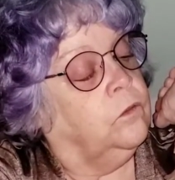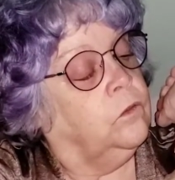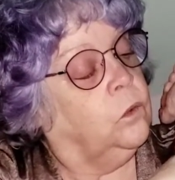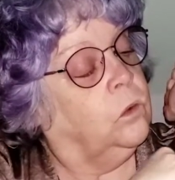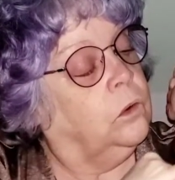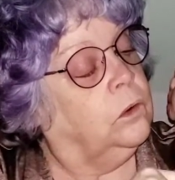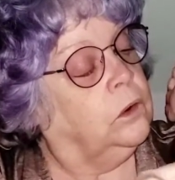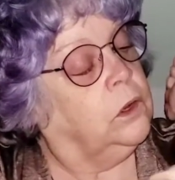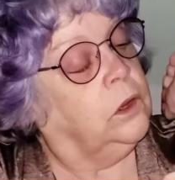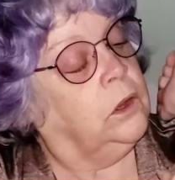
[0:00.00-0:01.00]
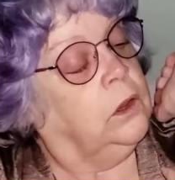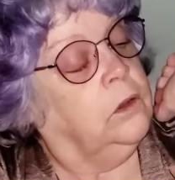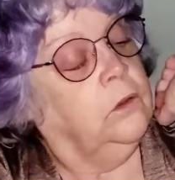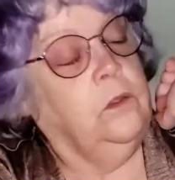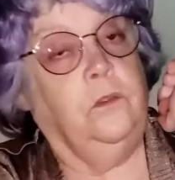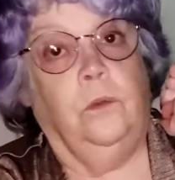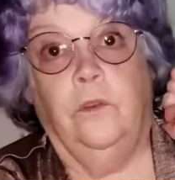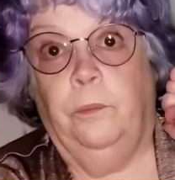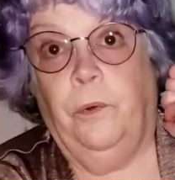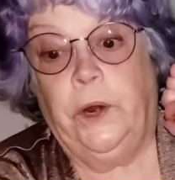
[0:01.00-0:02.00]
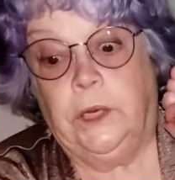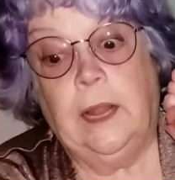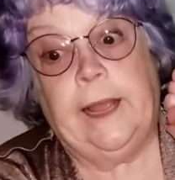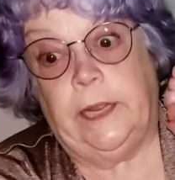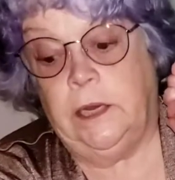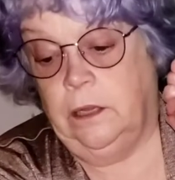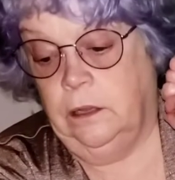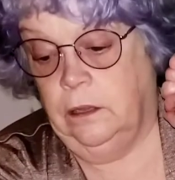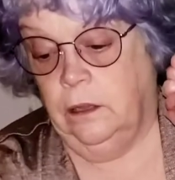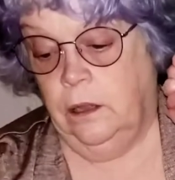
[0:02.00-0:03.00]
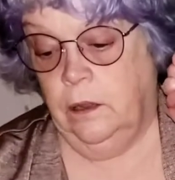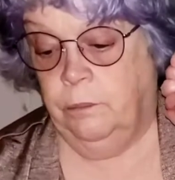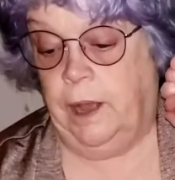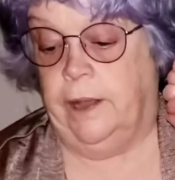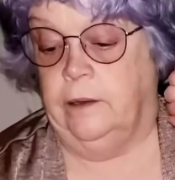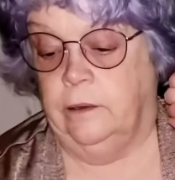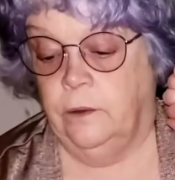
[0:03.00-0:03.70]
4. So this one's pretty light, but